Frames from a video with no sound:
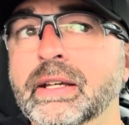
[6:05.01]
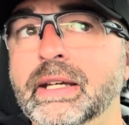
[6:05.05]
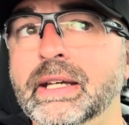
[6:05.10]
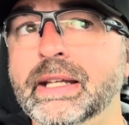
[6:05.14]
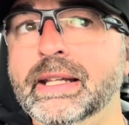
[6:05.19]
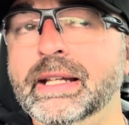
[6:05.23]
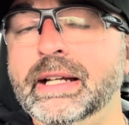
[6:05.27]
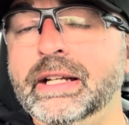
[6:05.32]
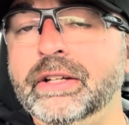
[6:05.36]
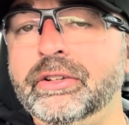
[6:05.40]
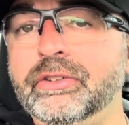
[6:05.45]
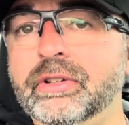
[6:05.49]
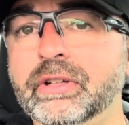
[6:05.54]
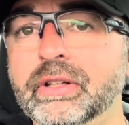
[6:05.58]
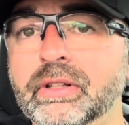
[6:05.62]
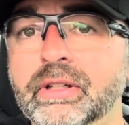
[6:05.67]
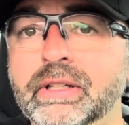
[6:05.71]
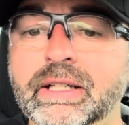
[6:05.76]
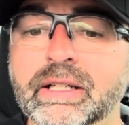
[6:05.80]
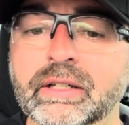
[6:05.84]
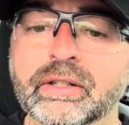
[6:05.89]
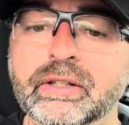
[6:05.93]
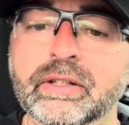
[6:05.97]
and that's
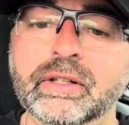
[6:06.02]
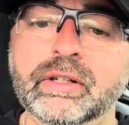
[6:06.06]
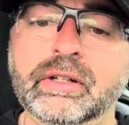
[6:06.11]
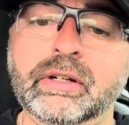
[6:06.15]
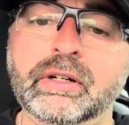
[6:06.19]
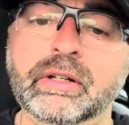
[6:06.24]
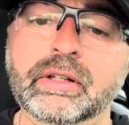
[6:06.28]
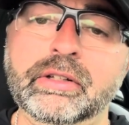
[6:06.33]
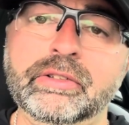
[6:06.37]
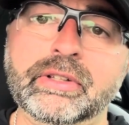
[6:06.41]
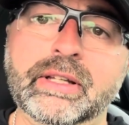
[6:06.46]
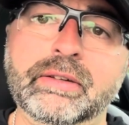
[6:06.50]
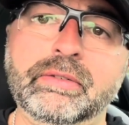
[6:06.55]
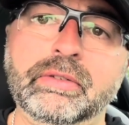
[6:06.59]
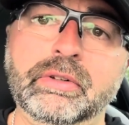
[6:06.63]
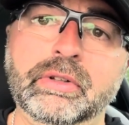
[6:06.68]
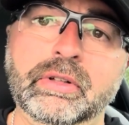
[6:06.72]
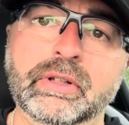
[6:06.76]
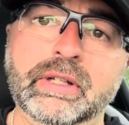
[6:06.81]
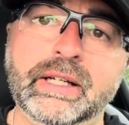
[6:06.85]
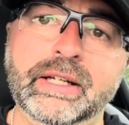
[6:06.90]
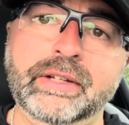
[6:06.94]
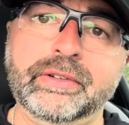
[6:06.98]
trickling down to the college
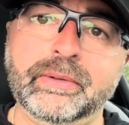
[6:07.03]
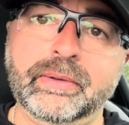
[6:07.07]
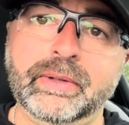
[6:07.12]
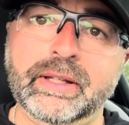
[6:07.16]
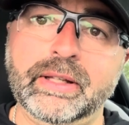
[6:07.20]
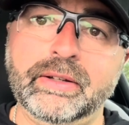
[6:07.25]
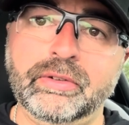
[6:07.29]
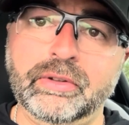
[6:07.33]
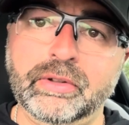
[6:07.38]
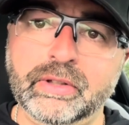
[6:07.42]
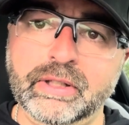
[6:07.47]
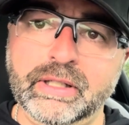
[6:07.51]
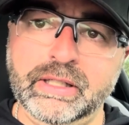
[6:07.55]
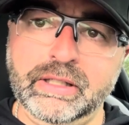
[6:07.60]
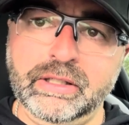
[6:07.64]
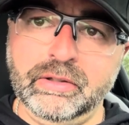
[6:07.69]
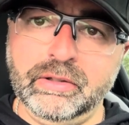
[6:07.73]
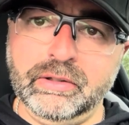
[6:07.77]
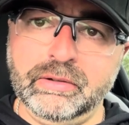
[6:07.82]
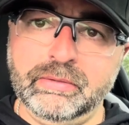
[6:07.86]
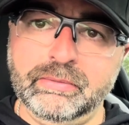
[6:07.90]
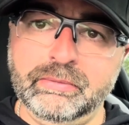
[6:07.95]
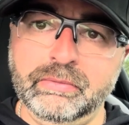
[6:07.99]
level, high school level, and
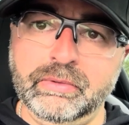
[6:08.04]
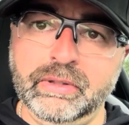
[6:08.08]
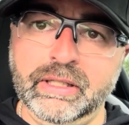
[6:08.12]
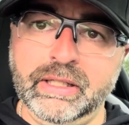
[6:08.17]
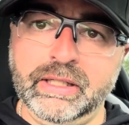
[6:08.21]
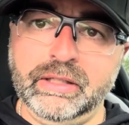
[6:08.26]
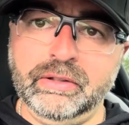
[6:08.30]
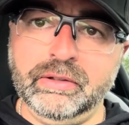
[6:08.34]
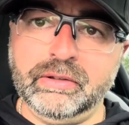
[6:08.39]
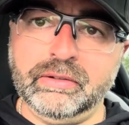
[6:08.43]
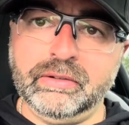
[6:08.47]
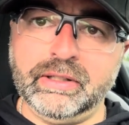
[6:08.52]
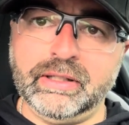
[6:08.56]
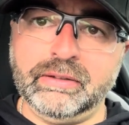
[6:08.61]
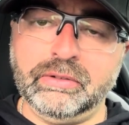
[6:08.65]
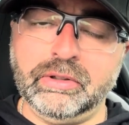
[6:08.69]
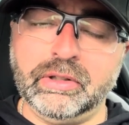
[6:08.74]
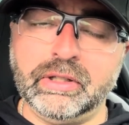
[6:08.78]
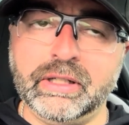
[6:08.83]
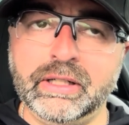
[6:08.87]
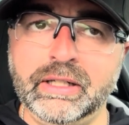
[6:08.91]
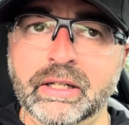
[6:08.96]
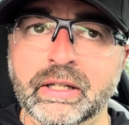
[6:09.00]
youth
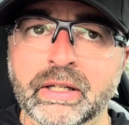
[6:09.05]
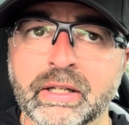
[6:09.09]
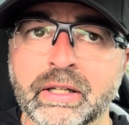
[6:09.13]
level. All right.